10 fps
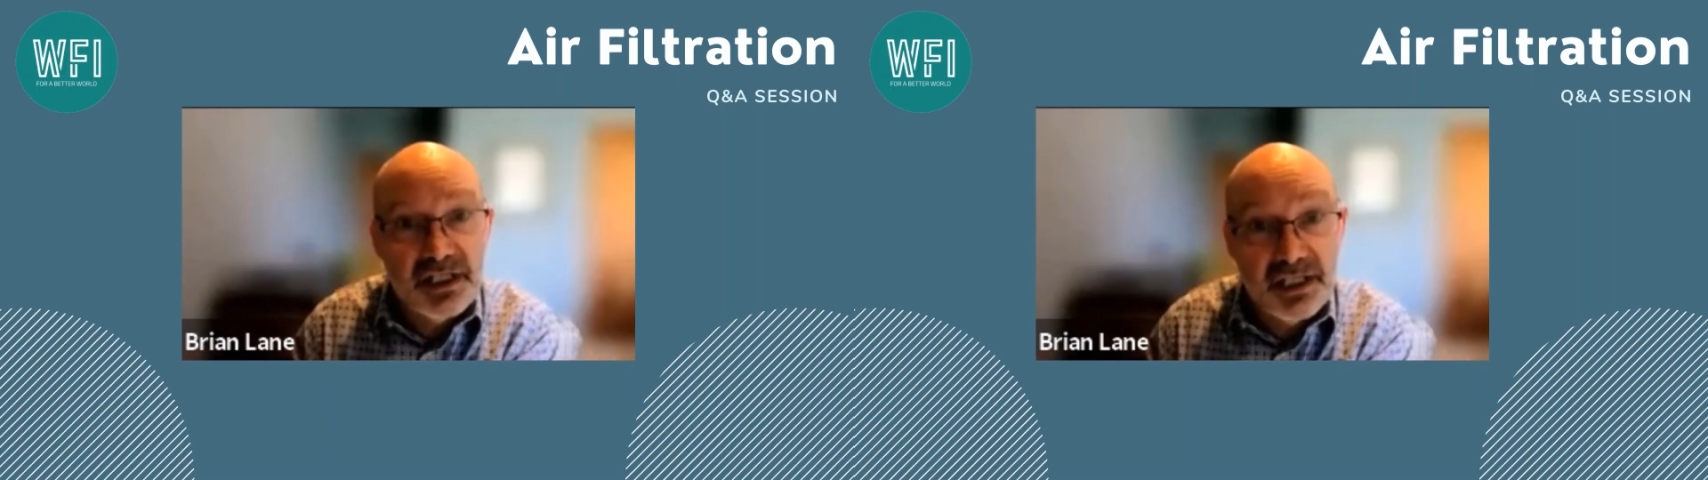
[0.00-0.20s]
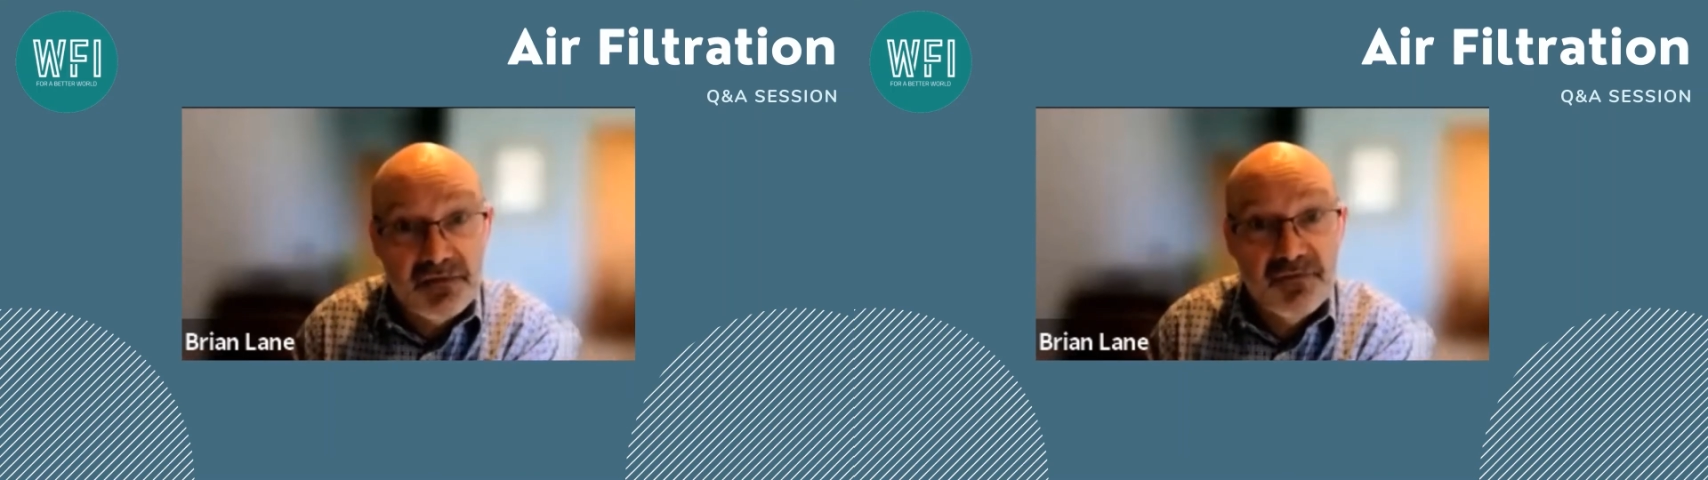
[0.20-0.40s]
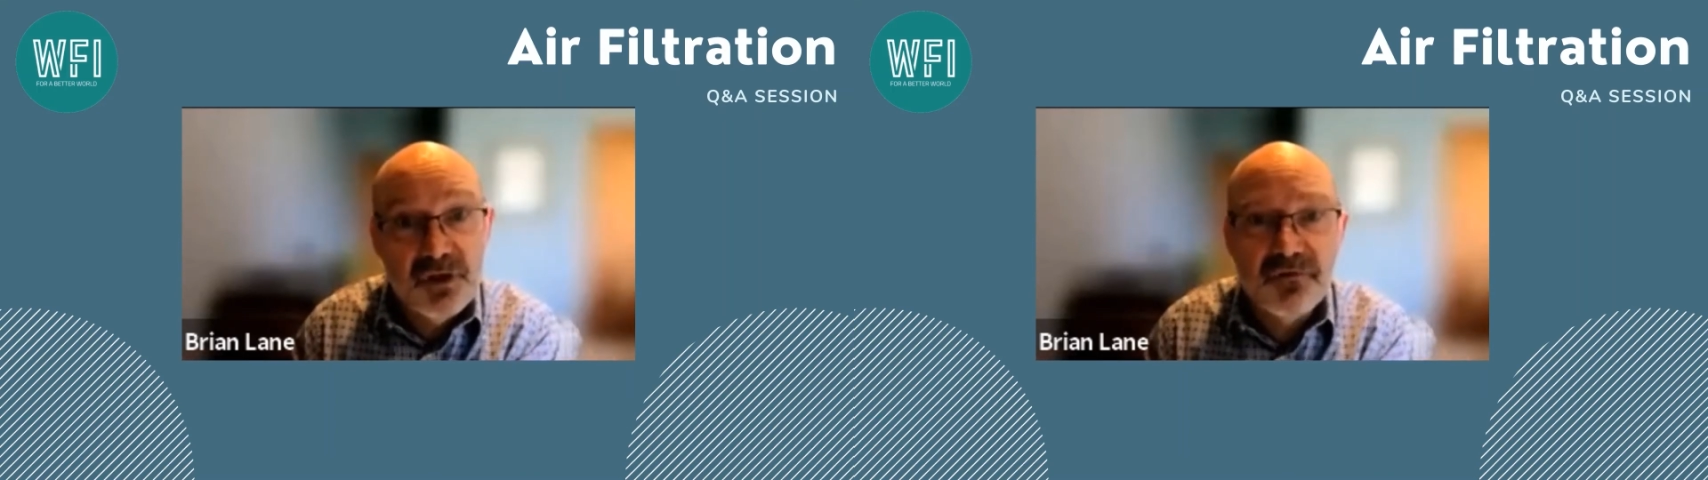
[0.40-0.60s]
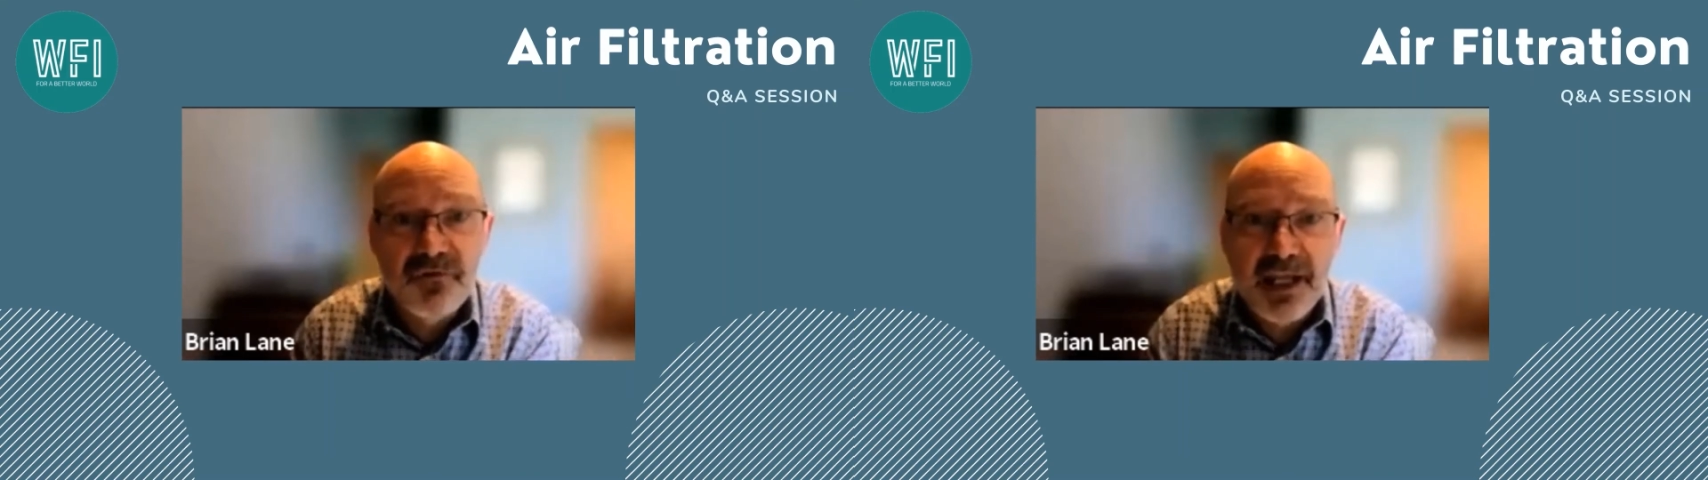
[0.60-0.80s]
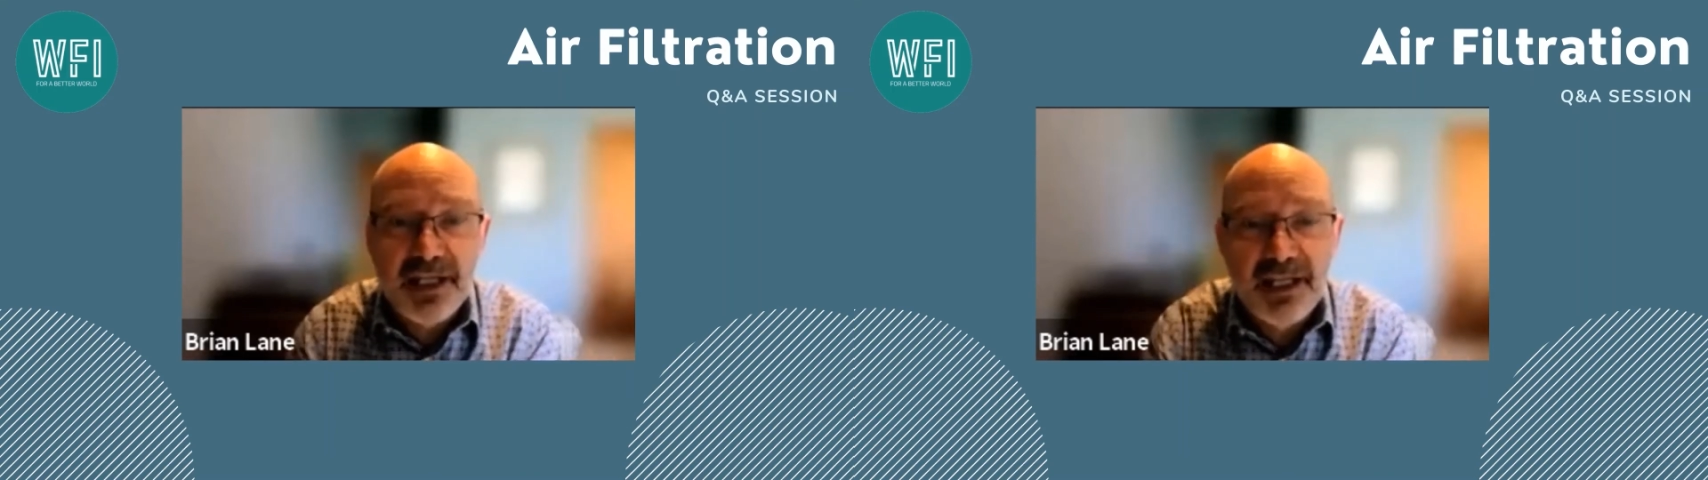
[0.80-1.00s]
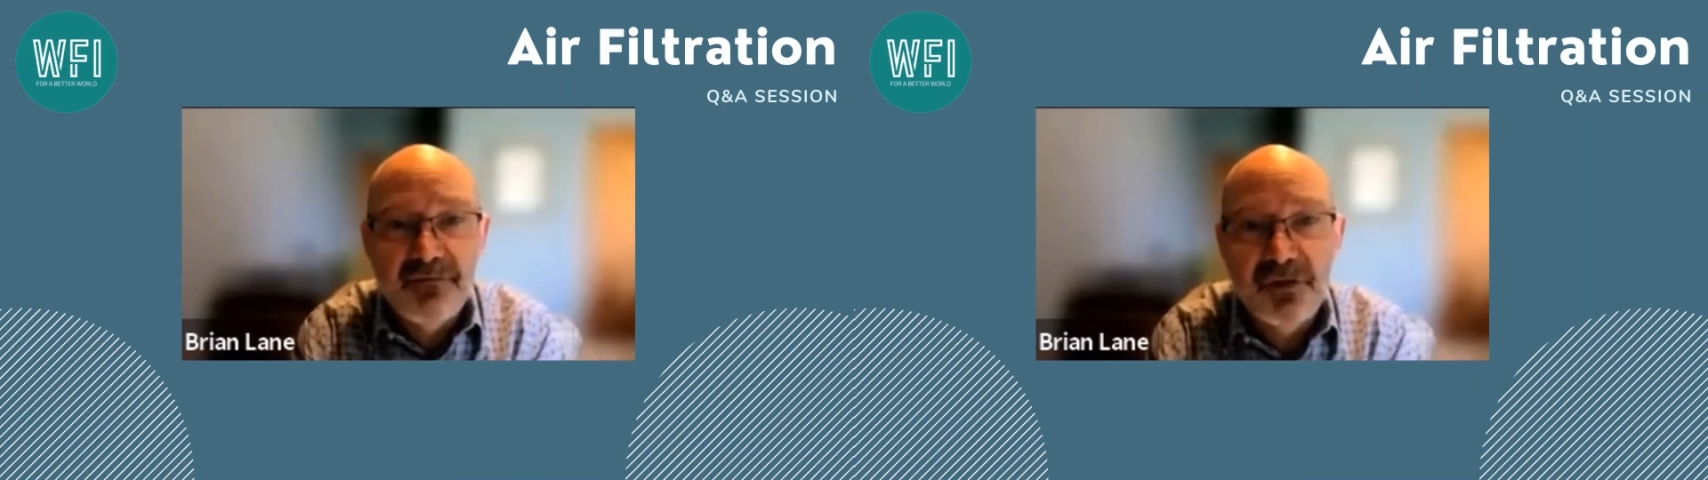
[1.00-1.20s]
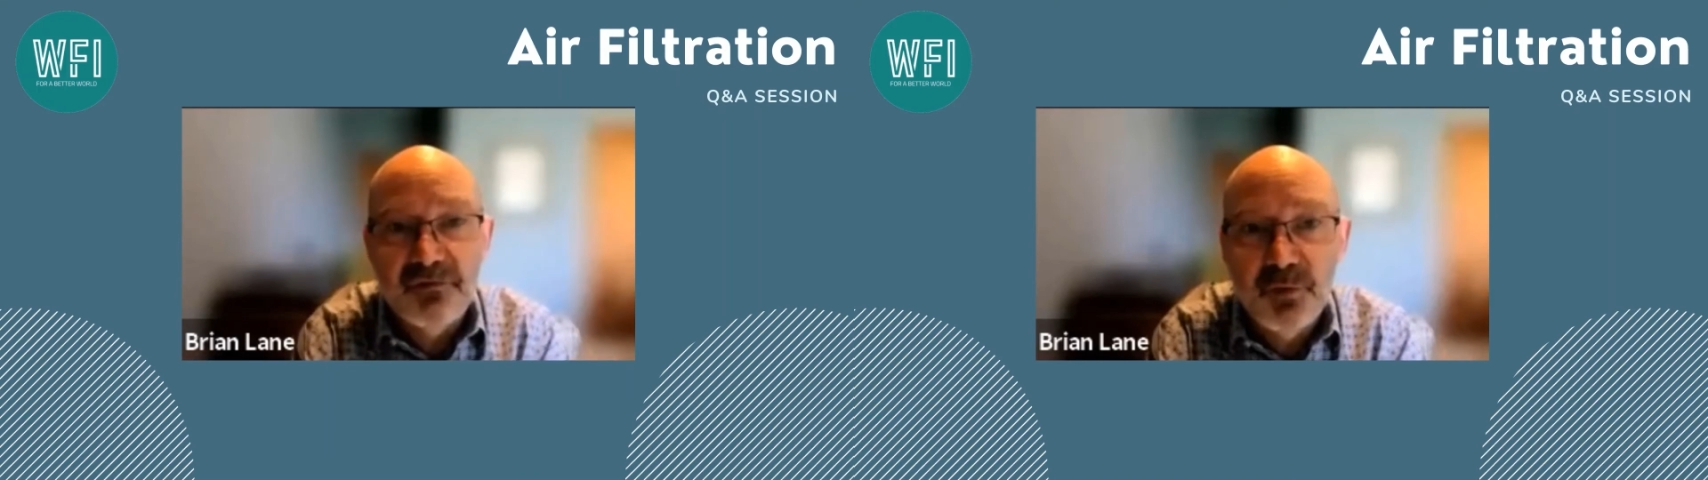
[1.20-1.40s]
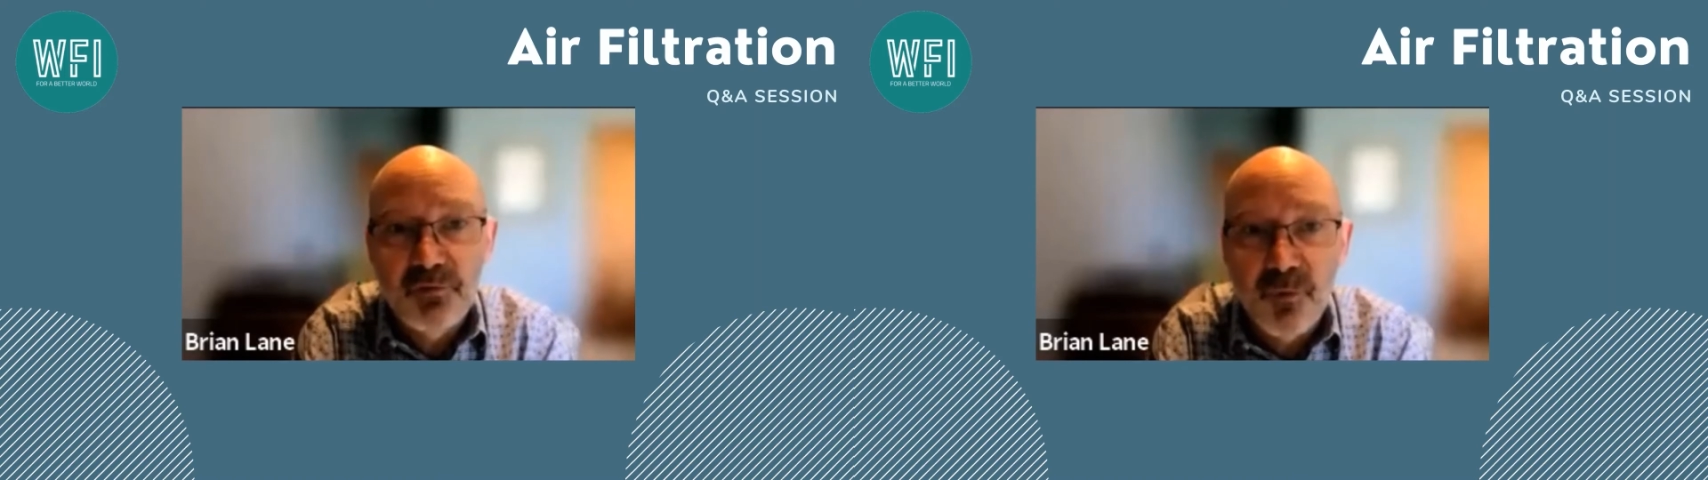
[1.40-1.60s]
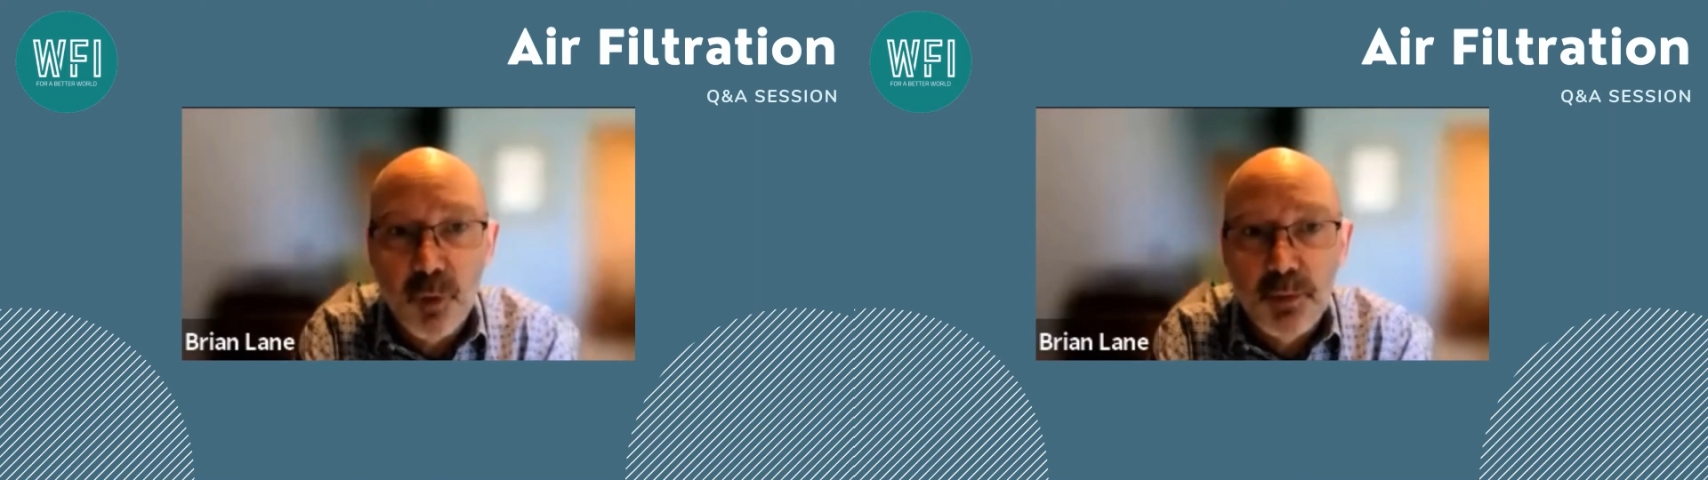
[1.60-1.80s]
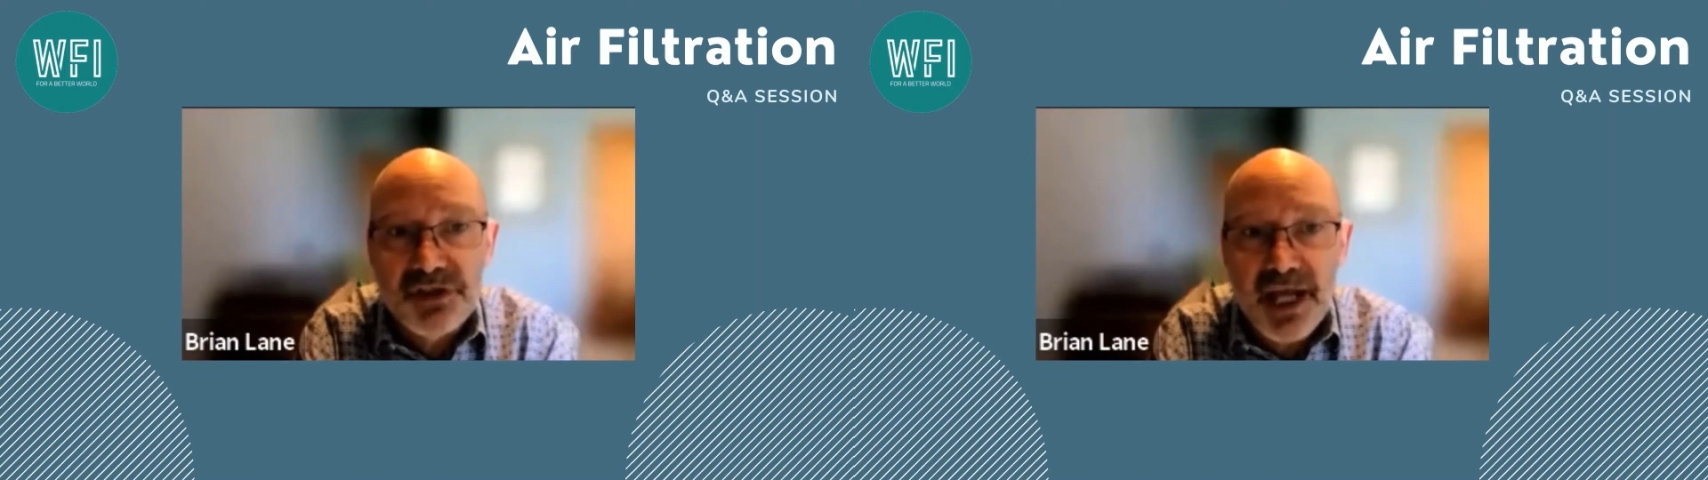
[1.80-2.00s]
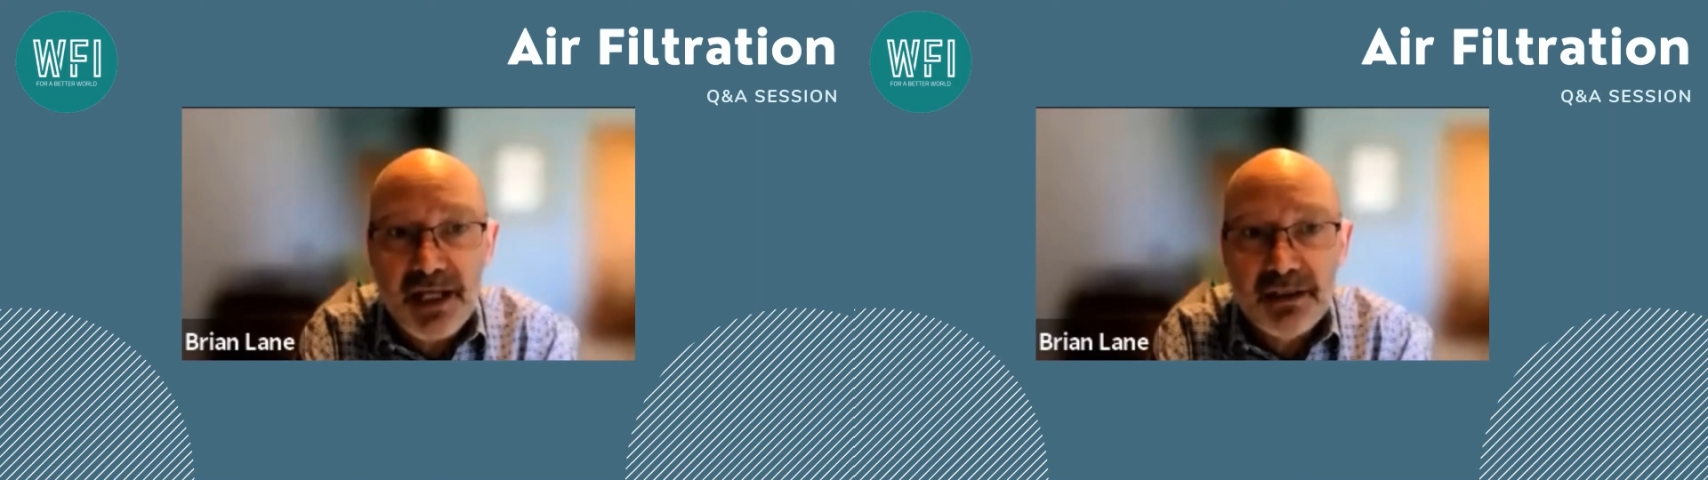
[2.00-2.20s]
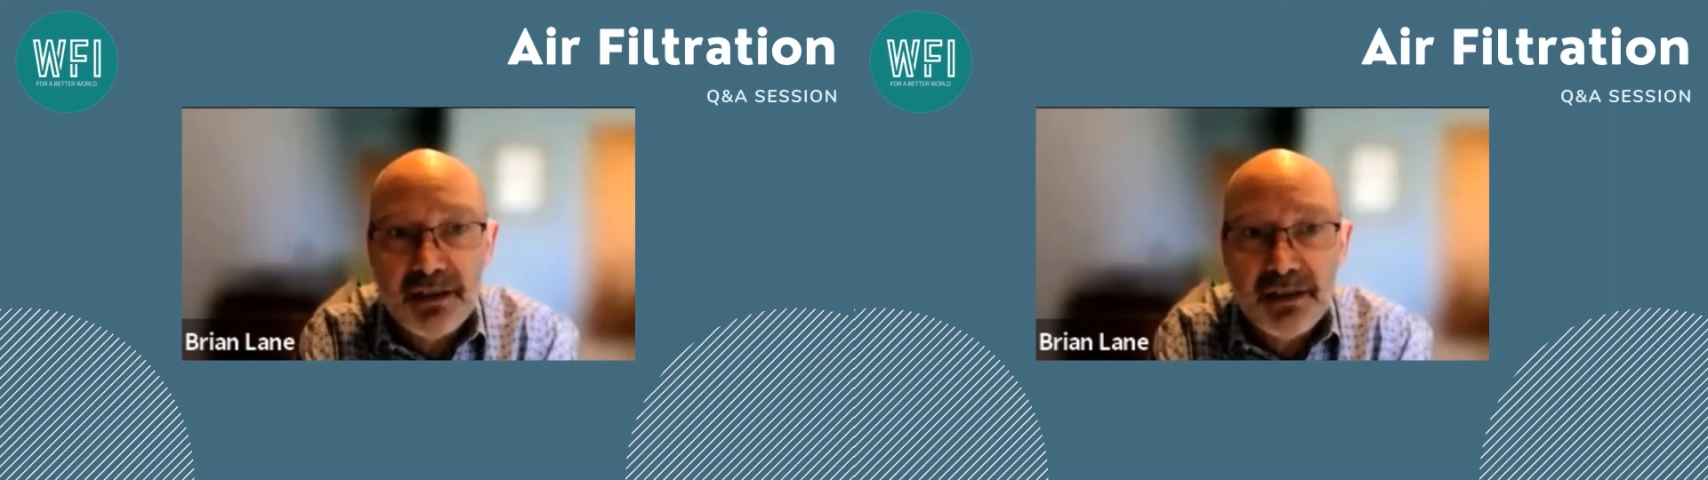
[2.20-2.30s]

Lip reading: give you the final level of performance that